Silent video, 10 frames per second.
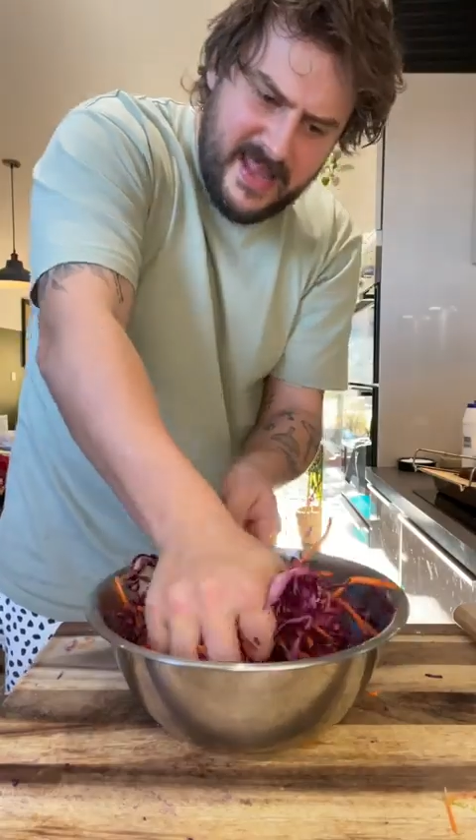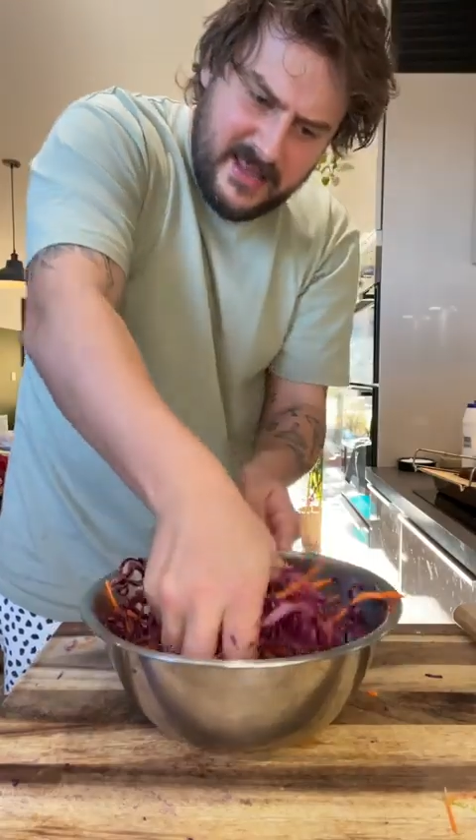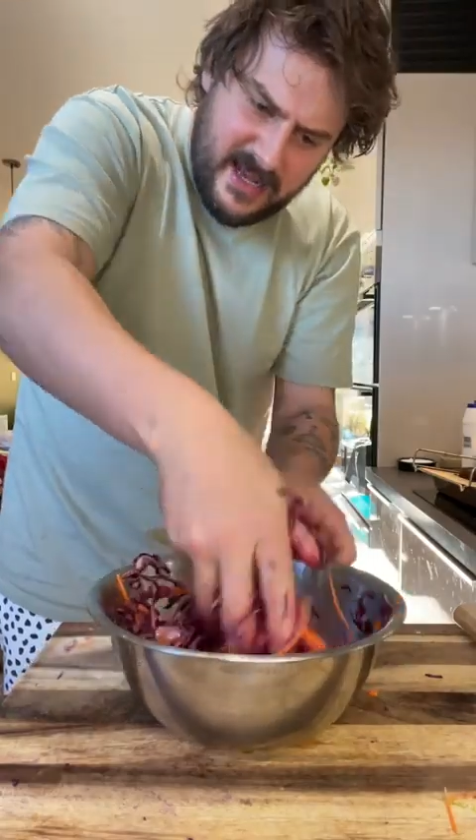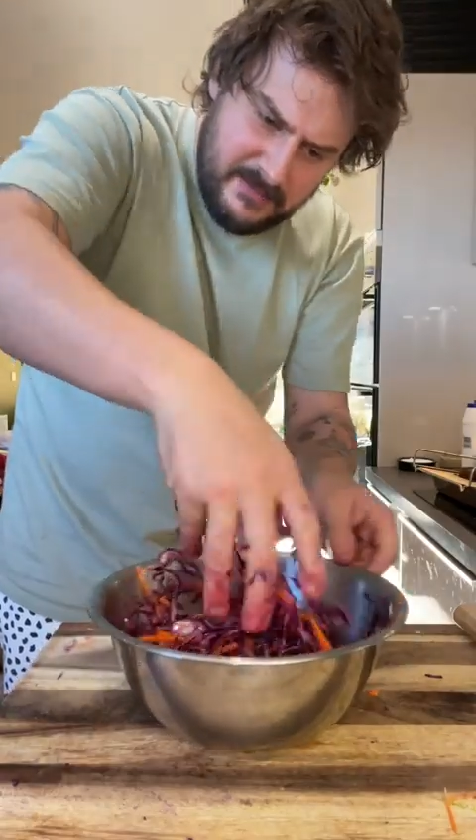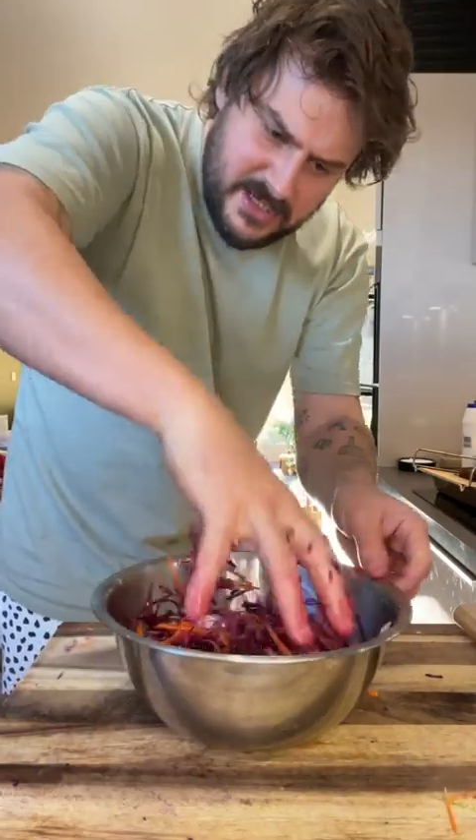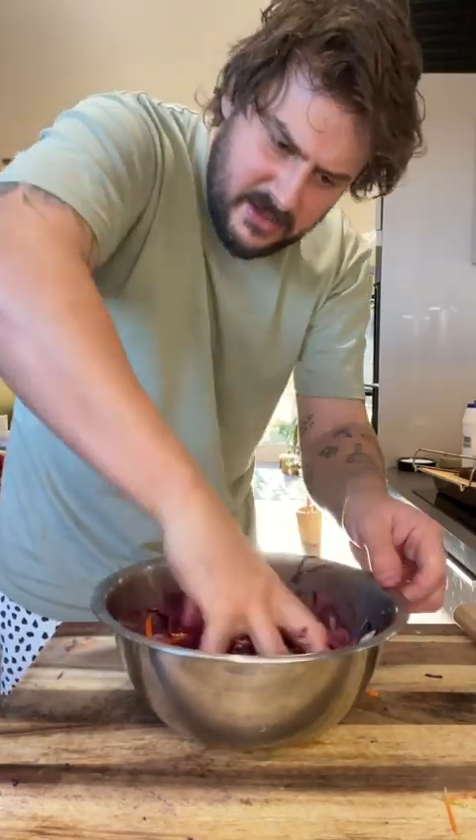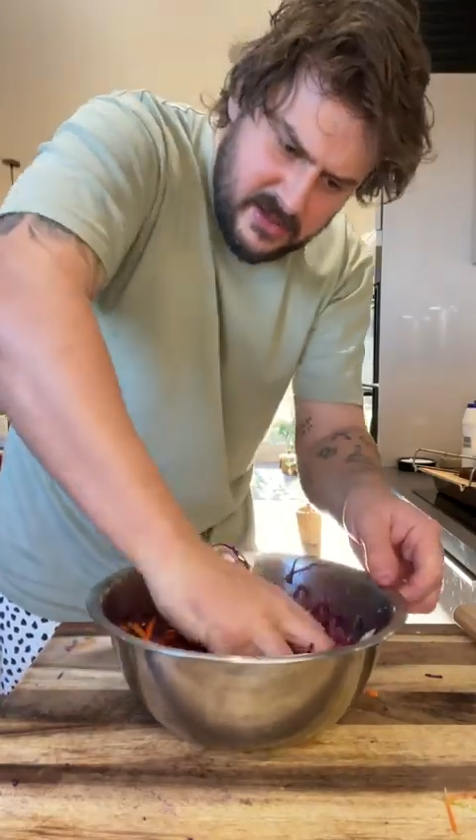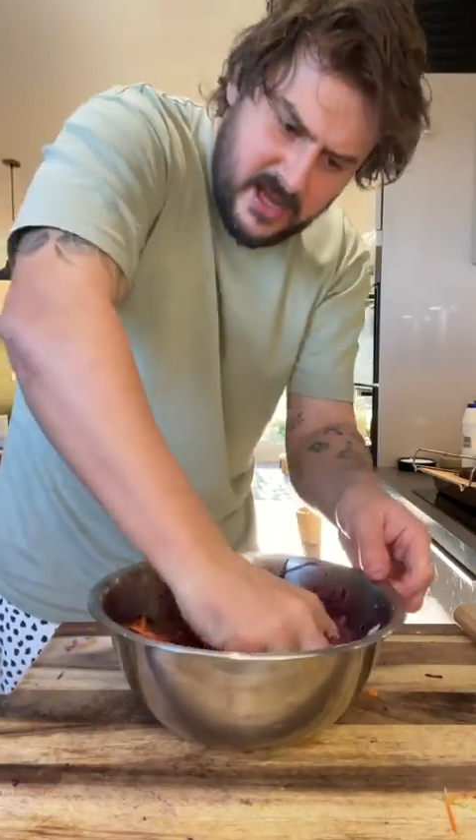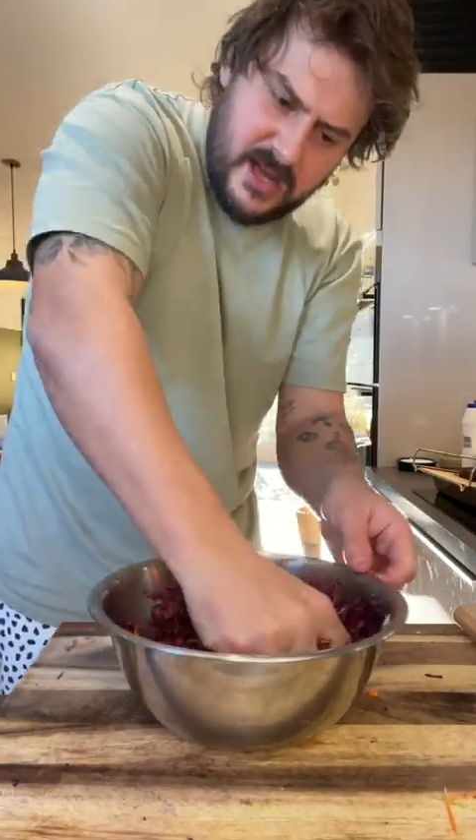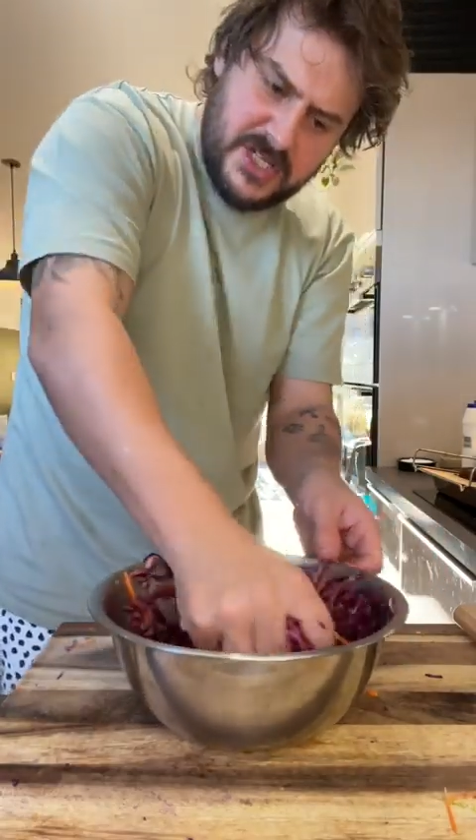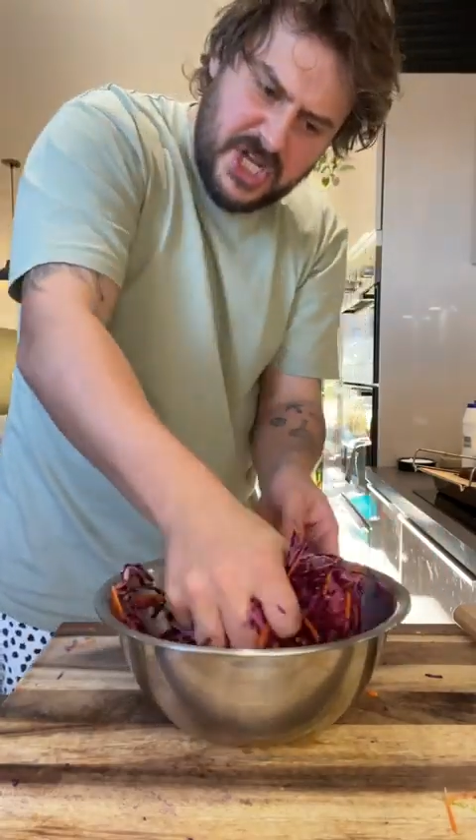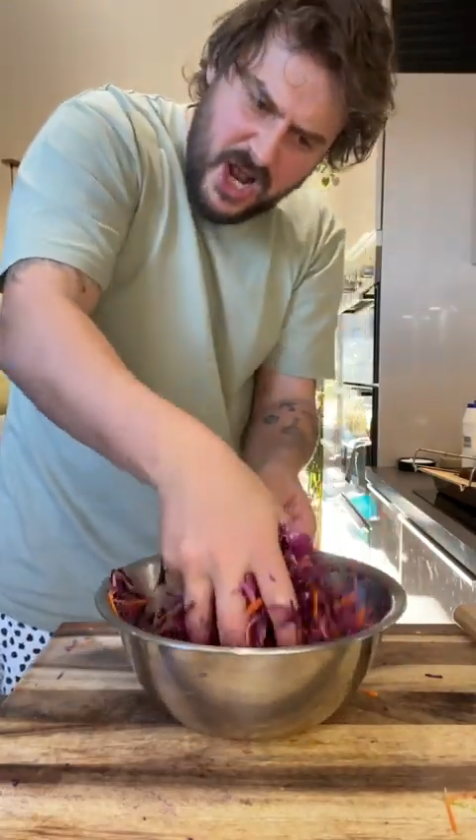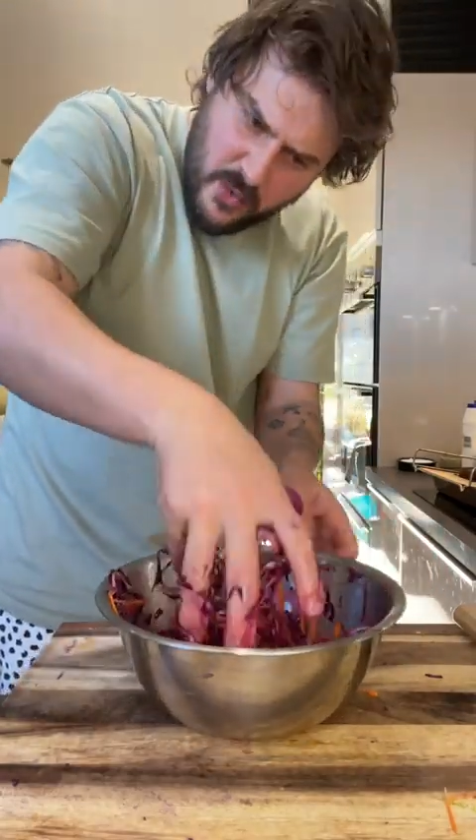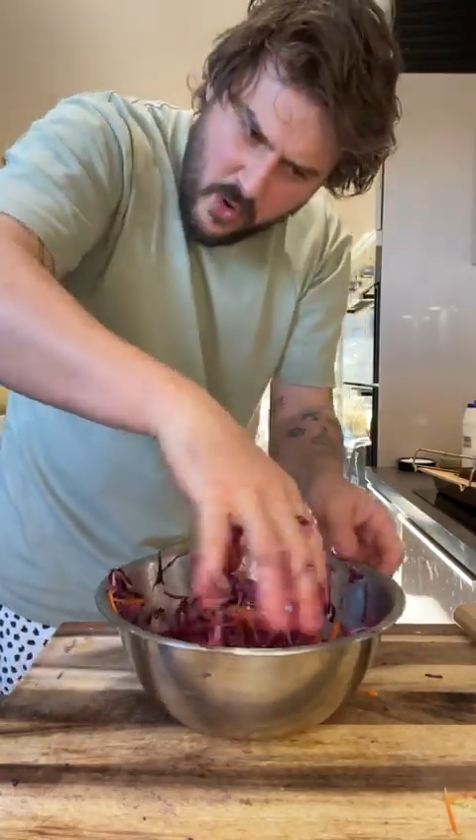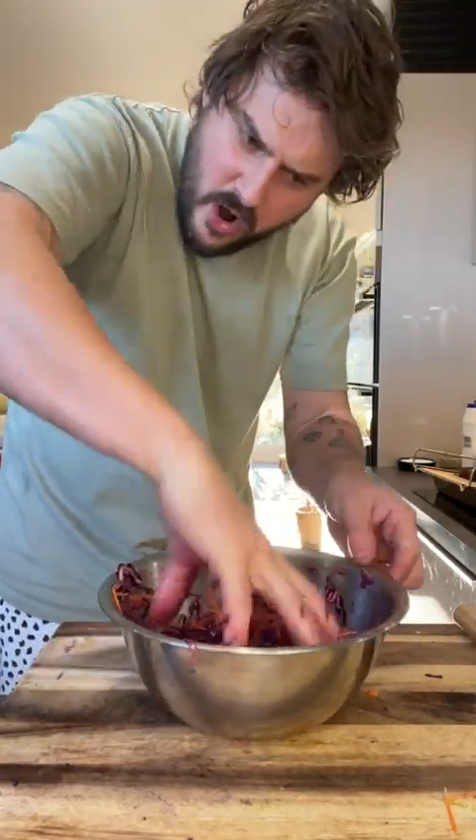that comes along and goes, you
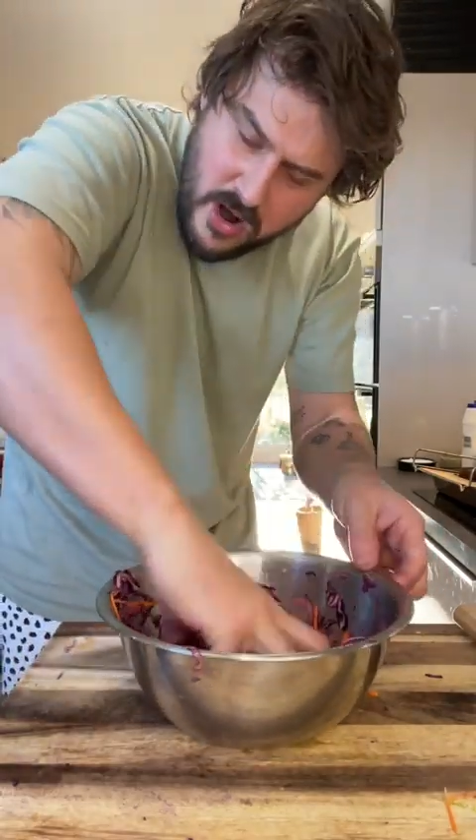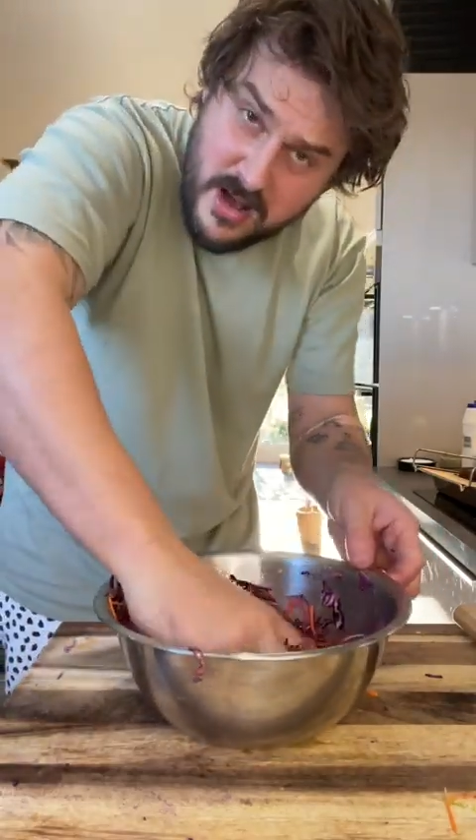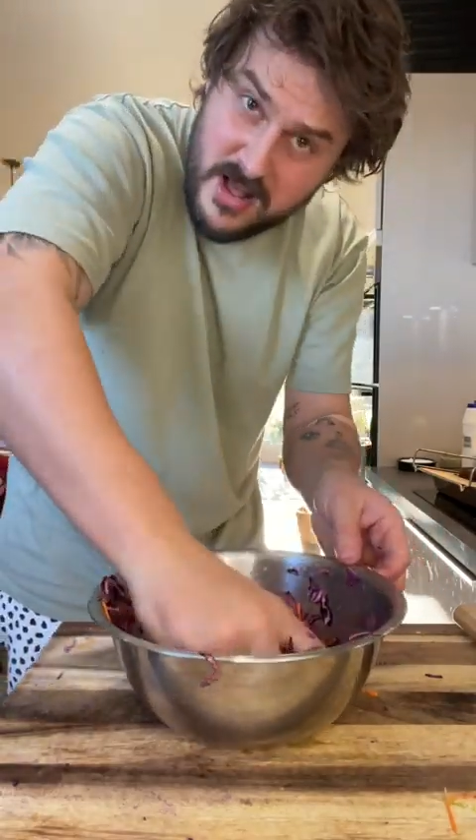know what?